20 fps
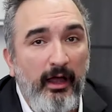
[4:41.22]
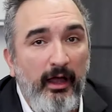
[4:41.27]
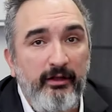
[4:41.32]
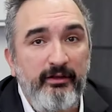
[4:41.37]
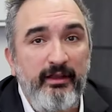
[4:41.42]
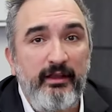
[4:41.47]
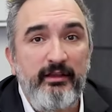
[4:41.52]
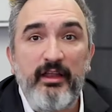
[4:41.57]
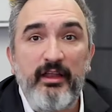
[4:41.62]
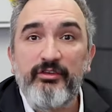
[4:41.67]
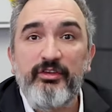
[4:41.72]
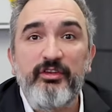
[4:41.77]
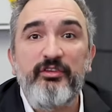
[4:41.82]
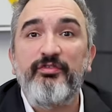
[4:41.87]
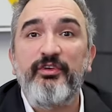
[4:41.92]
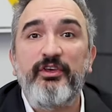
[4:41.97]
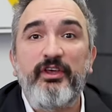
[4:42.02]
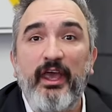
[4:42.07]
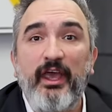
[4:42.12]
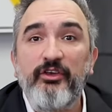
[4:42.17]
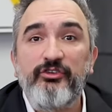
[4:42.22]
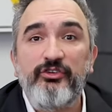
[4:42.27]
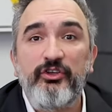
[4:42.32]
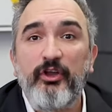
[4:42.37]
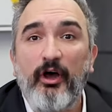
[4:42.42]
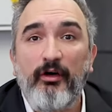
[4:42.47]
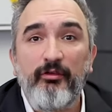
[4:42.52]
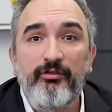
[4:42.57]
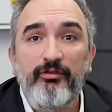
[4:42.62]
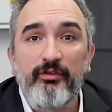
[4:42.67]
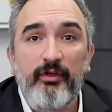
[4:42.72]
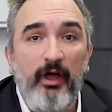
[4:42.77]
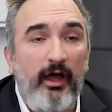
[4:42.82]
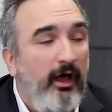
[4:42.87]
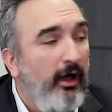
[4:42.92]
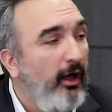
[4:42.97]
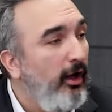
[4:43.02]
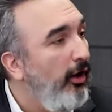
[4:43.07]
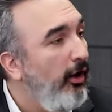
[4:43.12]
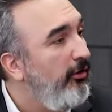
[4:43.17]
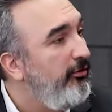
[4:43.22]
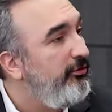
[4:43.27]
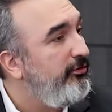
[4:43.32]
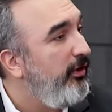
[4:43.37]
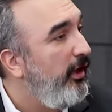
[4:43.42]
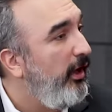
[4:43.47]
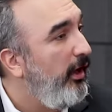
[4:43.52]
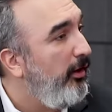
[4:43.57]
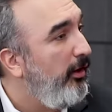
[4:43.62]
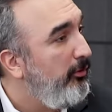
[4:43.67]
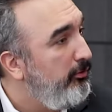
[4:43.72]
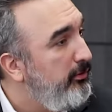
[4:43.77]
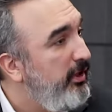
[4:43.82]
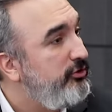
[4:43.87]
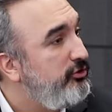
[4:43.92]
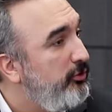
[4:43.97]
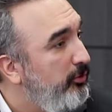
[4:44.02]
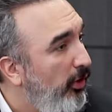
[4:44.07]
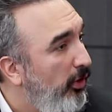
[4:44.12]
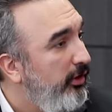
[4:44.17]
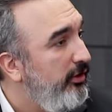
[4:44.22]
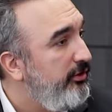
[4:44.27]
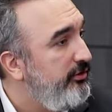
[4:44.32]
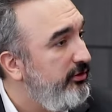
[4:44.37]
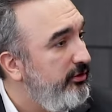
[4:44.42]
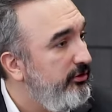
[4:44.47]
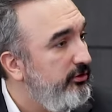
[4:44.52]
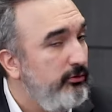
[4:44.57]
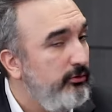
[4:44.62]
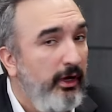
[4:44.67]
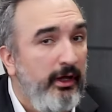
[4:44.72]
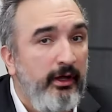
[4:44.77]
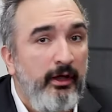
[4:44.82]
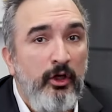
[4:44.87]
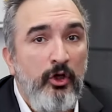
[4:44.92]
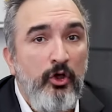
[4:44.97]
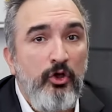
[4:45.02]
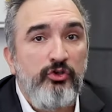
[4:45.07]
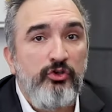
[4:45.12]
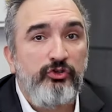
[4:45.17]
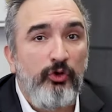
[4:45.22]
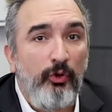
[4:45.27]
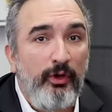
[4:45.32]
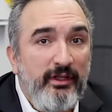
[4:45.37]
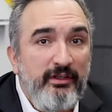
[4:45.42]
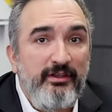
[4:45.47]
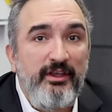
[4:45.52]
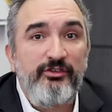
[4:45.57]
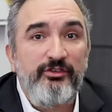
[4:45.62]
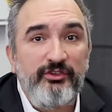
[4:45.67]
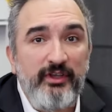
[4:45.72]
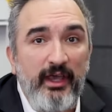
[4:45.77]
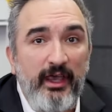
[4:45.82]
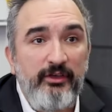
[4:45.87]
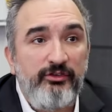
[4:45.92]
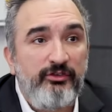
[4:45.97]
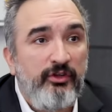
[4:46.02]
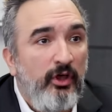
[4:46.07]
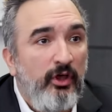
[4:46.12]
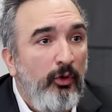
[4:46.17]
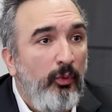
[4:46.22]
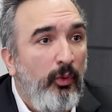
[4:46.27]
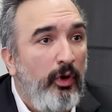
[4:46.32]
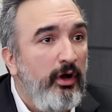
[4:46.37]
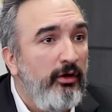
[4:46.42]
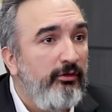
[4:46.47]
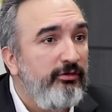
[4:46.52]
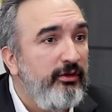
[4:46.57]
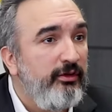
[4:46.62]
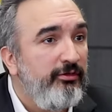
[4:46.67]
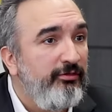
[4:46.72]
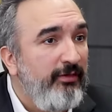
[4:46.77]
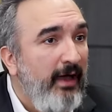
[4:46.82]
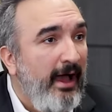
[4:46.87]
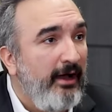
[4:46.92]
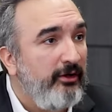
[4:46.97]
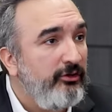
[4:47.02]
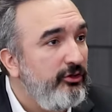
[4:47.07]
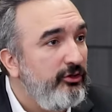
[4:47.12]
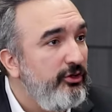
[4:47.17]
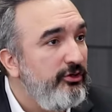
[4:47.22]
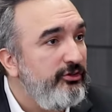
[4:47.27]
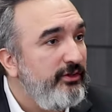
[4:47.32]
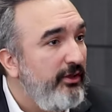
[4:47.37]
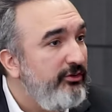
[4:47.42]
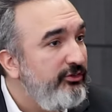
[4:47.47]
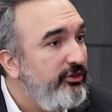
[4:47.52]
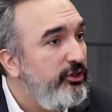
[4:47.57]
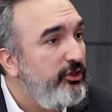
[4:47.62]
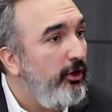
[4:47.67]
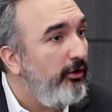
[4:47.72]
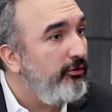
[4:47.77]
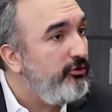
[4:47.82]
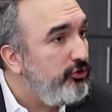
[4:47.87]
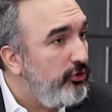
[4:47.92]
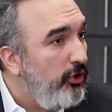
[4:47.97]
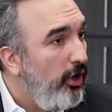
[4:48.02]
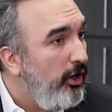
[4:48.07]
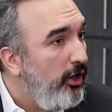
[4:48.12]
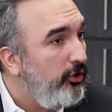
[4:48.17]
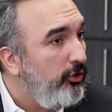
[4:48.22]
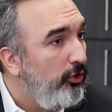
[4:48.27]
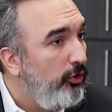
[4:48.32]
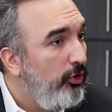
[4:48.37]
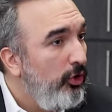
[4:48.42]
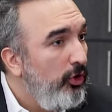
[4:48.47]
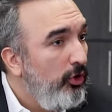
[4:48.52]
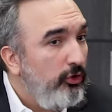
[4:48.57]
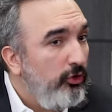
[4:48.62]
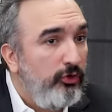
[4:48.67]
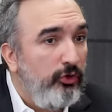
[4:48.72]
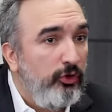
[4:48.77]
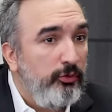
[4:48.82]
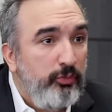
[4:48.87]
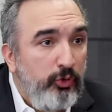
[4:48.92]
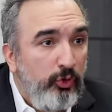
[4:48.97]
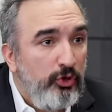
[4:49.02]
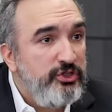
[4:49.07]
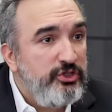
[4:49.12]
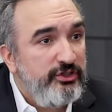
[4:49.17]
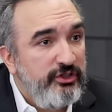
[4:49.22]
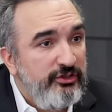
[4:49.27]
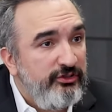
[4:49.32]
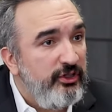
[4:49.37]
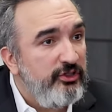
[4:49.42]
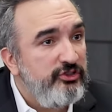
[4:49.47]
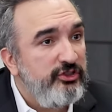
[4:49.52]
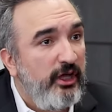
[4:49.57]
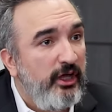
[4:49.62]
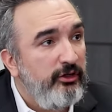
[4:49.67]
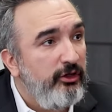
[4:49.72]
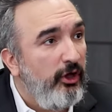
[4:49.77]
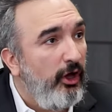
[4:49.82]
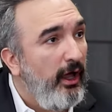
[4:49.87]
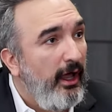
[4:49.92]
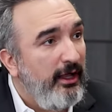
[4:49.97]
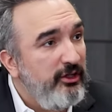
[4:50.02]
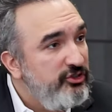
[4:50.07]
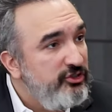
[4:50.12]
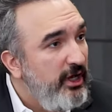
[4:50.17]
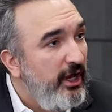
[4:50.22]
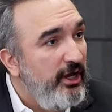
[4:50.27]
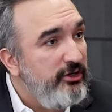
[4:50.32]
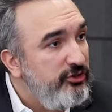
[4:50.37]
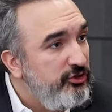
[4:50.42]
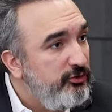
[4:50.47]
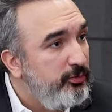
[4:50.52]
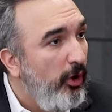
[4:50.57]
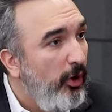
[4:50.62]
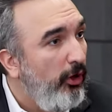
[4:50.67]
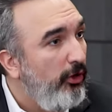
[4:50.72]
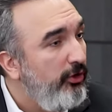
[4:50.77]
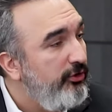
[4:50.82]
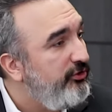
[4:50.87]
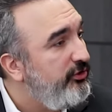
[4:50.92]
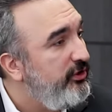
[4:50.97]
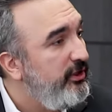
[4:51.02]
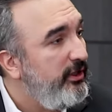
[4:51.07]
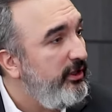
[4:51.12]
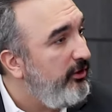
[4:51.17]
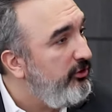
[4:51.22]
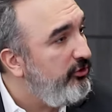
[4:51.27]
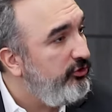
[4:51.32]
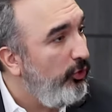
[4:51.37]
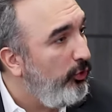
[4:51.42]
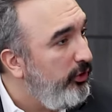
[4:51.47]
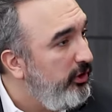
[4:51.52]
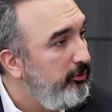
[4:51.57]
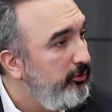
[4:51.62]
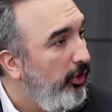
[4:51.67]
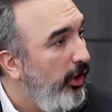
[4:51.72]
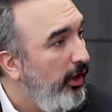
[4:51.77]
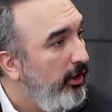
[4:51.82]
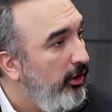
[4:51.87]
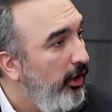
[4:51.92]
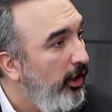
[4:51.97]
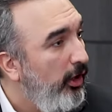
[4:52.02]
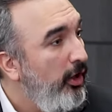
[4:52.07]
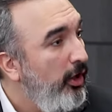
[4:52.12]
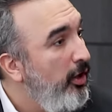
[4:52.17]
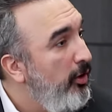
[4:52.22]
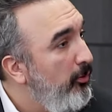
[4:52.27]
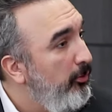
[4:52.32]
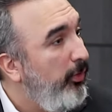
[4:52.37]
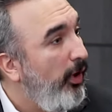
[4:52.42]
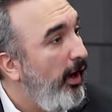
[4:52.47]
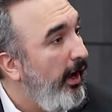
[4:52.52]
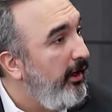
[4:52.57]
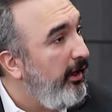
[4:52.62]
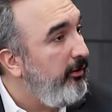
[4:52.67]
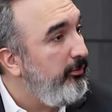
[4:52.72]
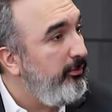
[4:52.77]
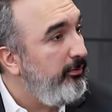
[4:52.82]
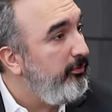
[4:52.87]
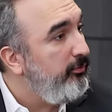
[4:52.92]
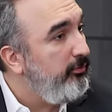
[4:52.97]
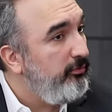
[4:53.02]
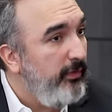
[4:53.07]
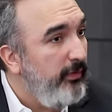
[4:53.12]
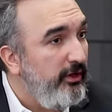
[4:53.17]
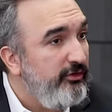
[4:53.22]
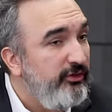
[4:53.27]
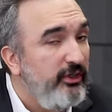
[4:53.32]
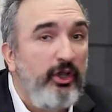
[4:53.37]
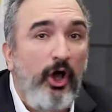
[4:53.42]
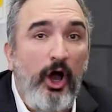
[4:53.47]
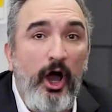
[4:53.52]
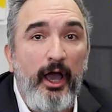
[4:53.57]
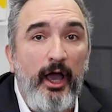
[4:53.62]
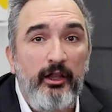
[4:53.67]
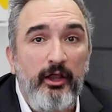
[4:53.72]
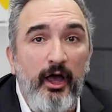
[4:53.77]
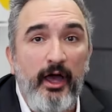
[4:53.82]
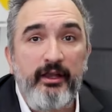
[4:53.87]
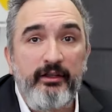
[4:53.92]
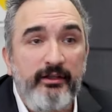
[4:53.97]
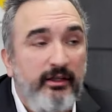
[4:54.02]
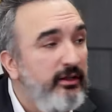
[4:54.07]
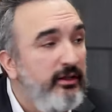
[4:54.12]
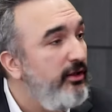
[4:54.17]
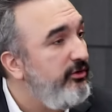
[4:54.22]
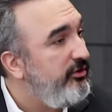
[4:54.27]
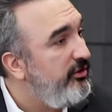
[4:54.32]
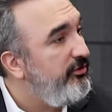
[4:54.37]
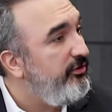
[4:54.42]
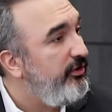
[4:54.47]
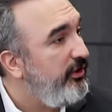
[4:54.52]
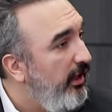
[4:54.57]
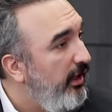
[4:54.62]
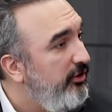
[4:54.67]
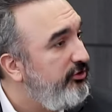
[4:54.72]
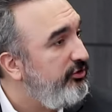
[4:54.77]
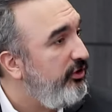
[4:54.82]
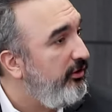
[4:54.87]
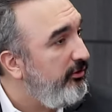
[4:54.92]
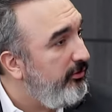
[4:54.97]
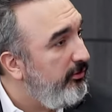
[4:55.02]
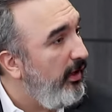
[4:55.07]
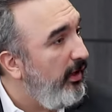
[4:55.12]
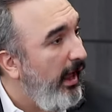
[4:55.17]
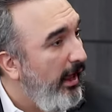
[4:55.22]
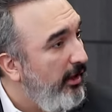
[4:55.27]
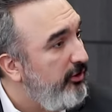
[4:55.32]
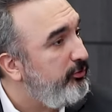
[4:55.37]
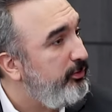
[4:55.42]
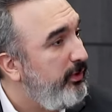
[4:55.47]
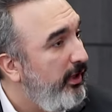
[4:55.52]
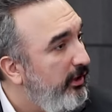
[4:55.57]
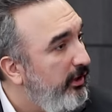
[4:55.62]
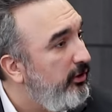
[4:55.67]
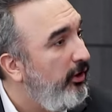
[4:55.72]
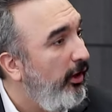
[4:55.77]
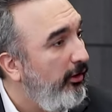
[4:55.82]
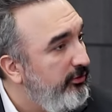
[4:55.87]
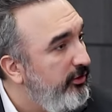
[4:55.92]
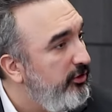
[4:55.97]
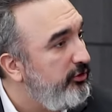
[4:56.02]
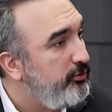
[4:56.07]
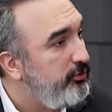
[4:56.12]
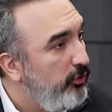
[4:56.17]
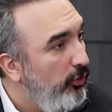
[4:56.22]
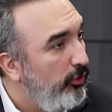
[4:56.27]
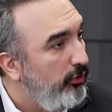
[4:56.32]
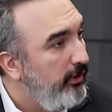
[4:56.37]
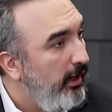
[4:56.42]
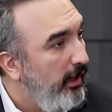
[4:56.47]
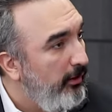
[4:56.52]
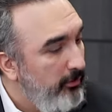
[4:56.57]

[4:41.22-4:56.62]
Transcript: the densification of metropolitans, right? So in this case, one of the factors that City of Toronto could push this agenda and change this policy and zoning bylaw by basically highlighting the densification aspect of this program.